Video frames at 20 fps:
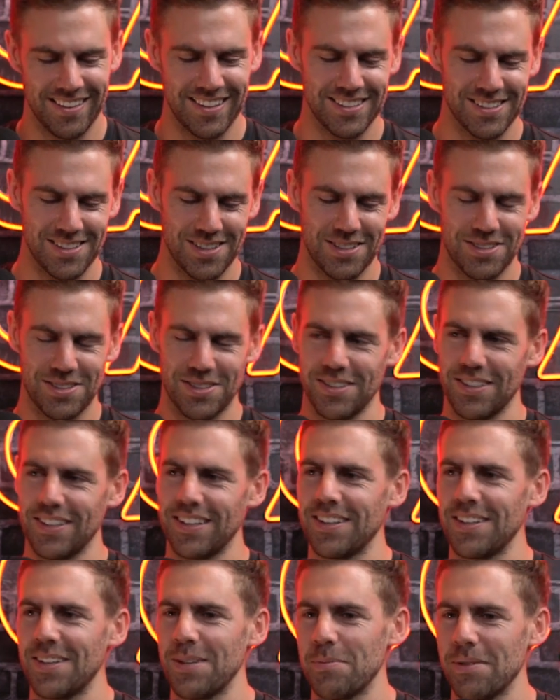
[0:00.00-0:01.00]
There's lots of
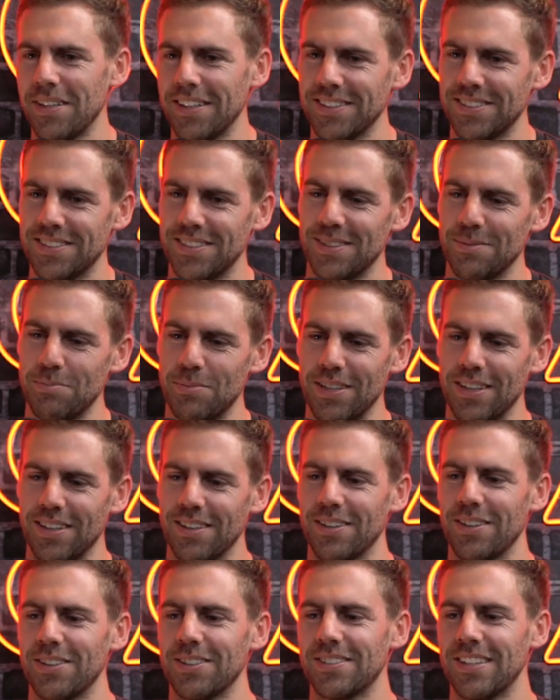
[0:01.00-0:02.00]
Hindi
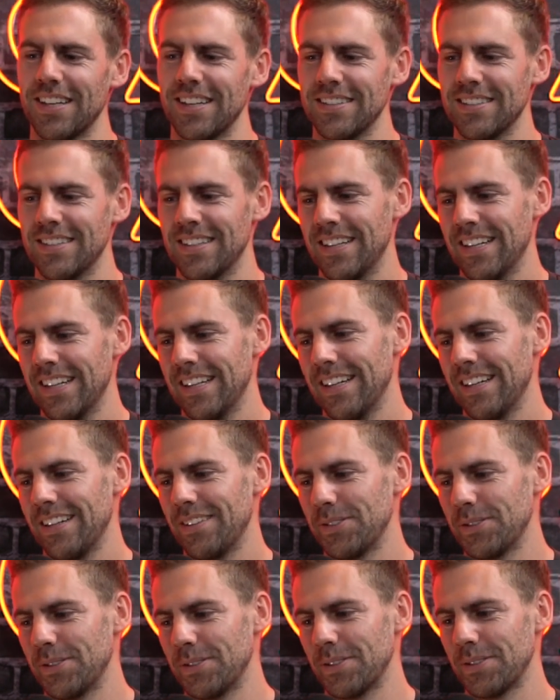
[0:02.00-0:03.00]
being looked at
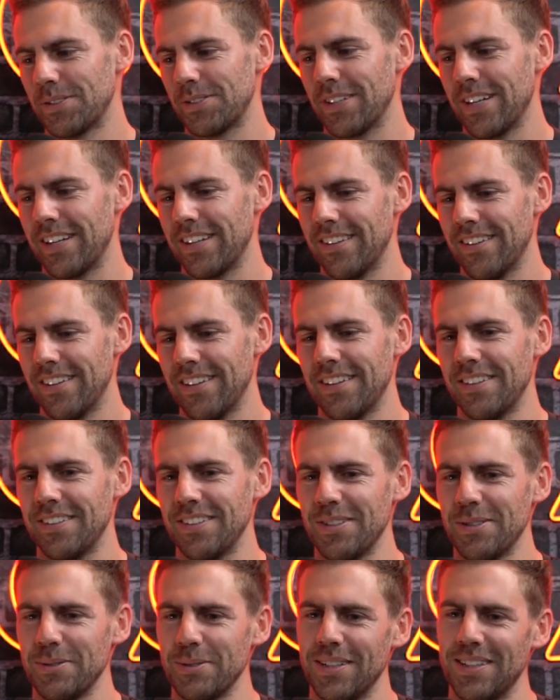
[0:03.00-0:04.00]
or trying to learn
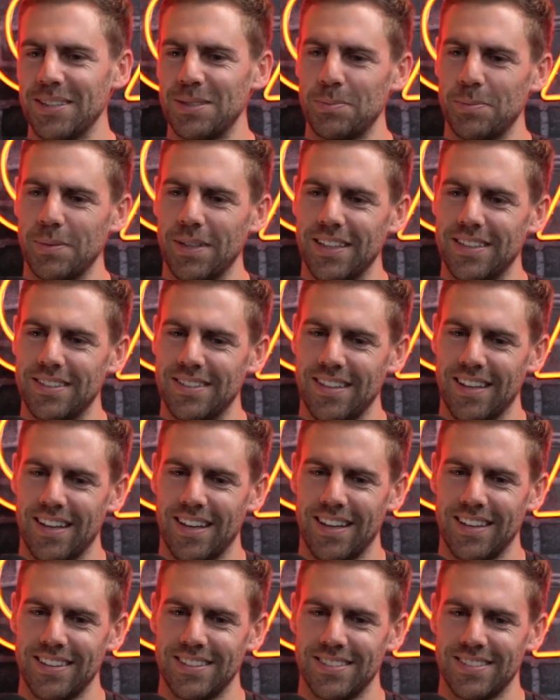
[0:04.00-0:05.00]
new words, but
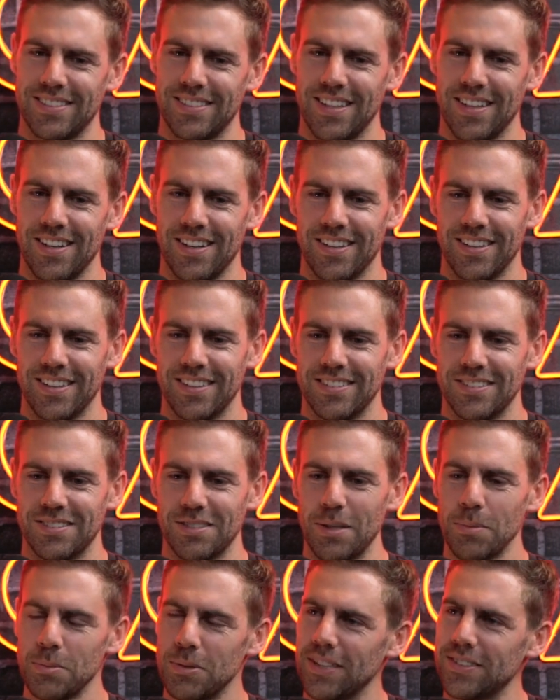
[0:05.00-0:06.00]
it's, yeah.
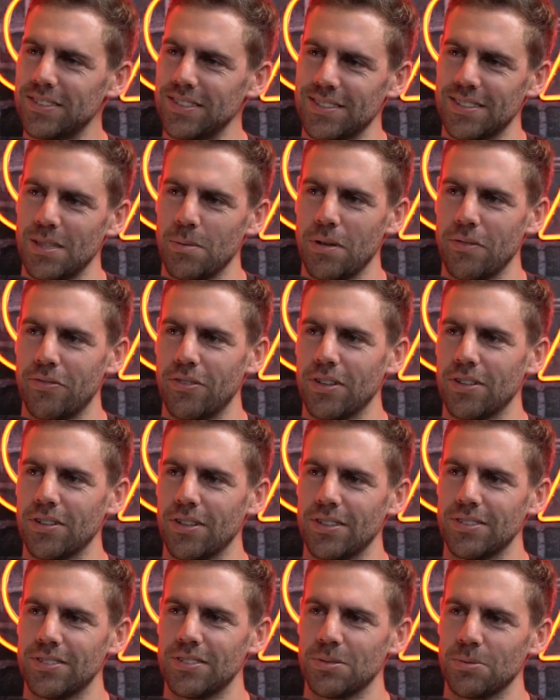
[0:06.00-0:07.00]
So I'm teaching some
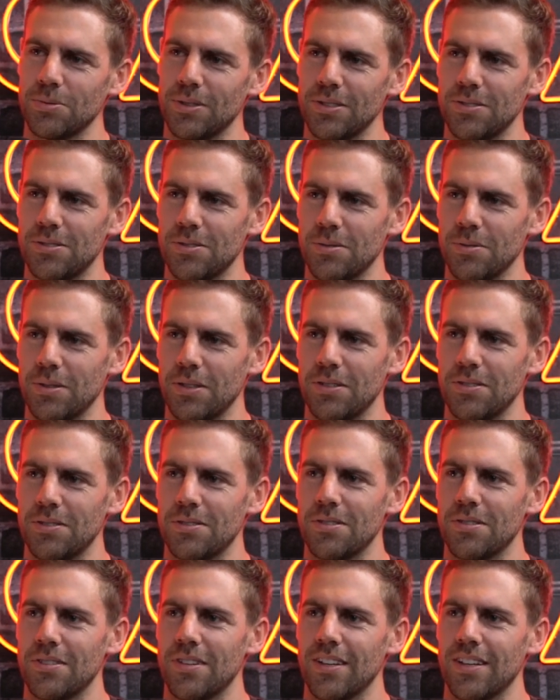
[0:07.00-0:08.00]
Afrikaans as well to one or
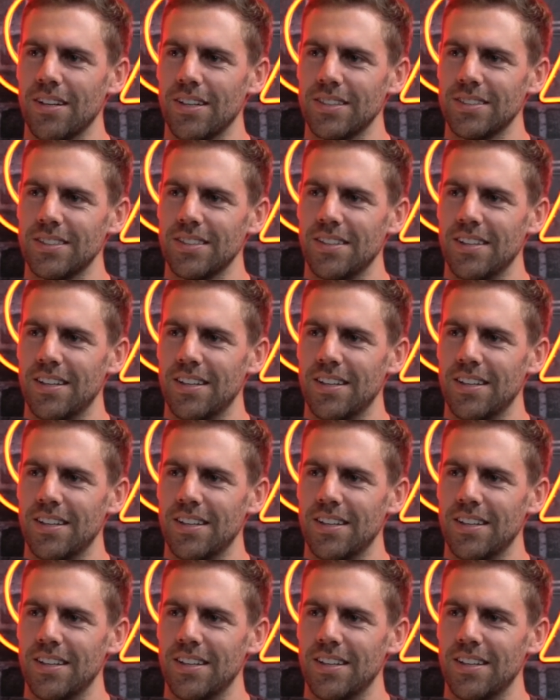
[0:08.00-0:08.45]
two of the guys.